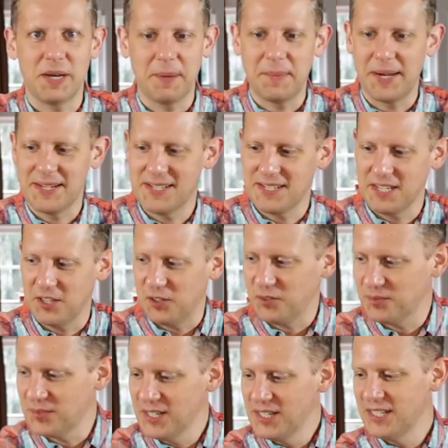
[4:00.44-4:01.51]
by
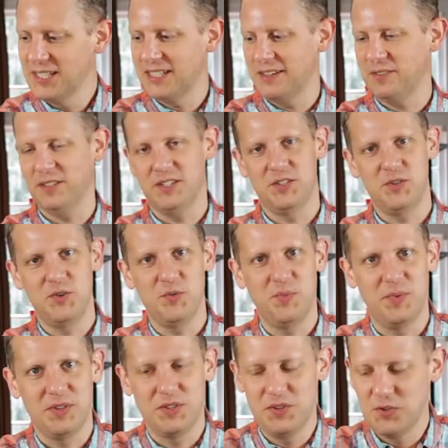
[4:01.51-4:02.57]
myself. Definitely
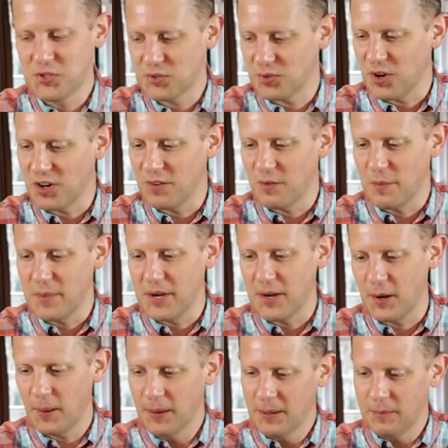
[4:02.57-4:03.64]
too too strong of a
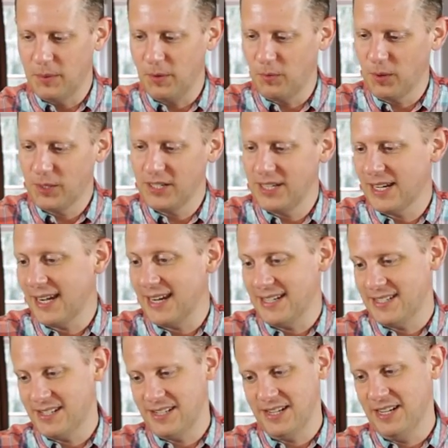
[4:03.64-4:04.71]
beer, but really
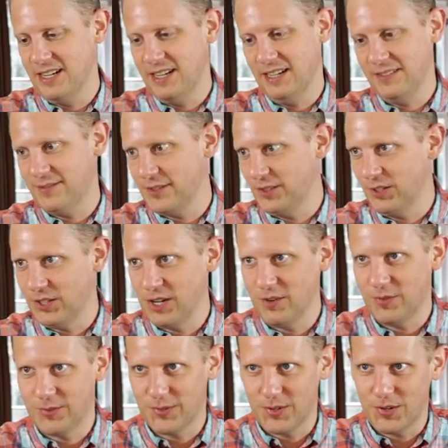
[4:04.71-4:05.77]
nice. And uh, if you're looking
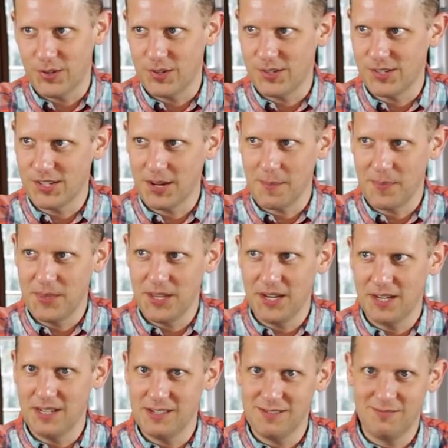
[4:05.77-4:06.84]
for
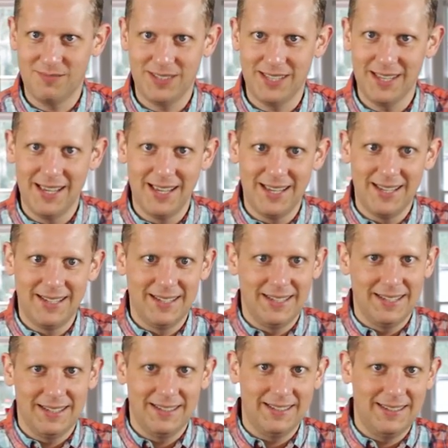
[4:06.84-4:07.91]
something
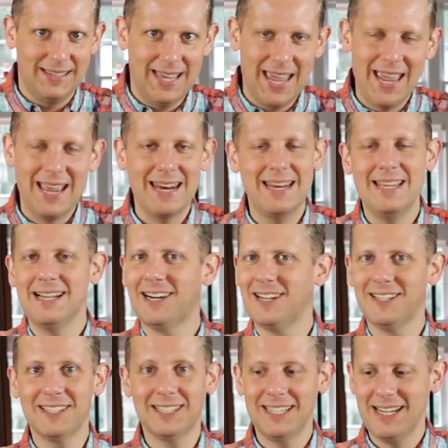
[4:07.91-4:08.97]
candy
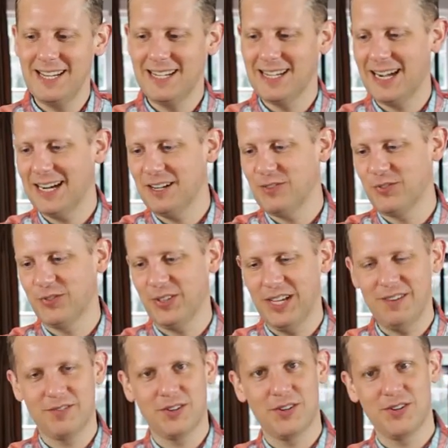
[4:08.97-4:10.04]
holiday kind of
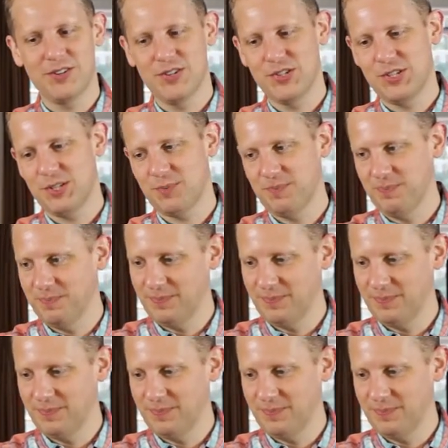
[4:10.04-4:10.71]
flavors,